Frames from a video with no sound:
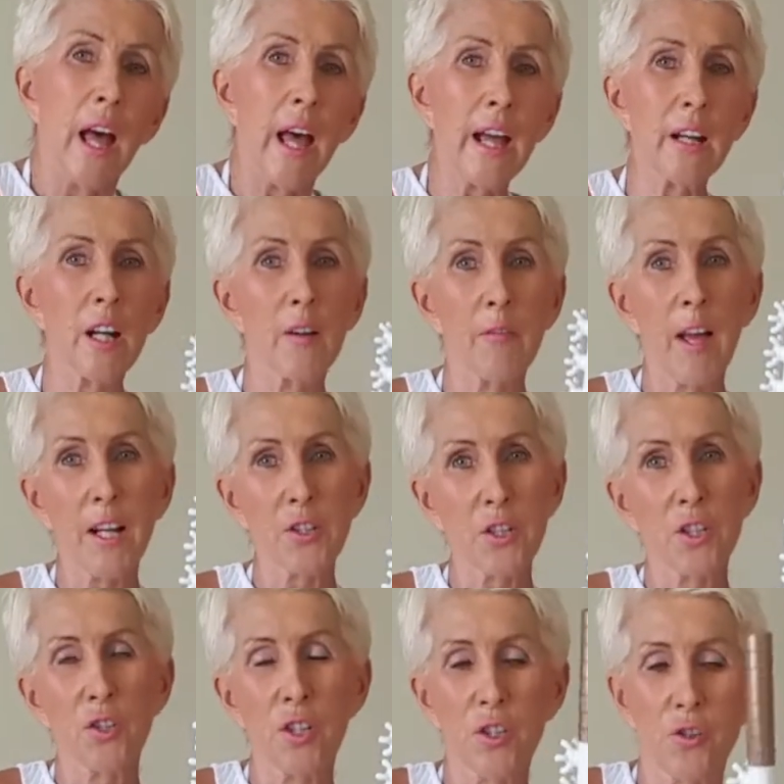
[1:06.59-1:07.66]
And I've
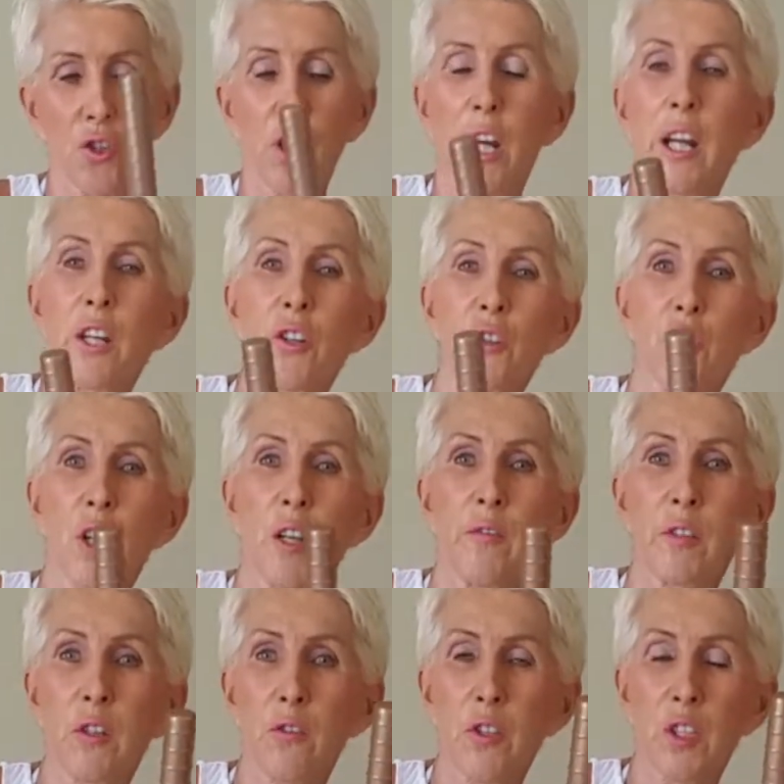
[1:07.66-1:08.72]
actually just changed
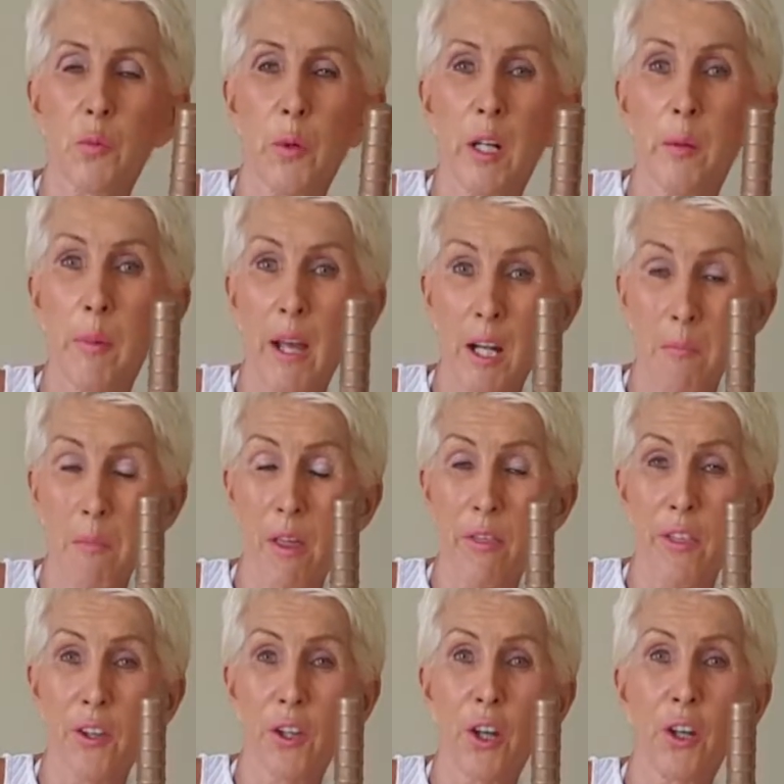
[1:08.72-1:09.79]
over to this one about a
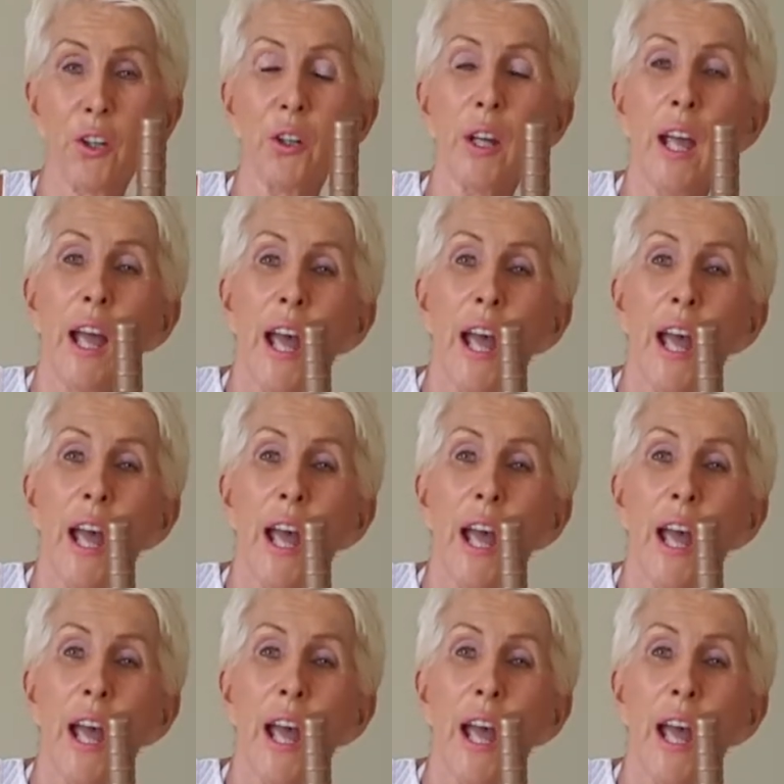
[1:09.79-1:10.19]
month ago,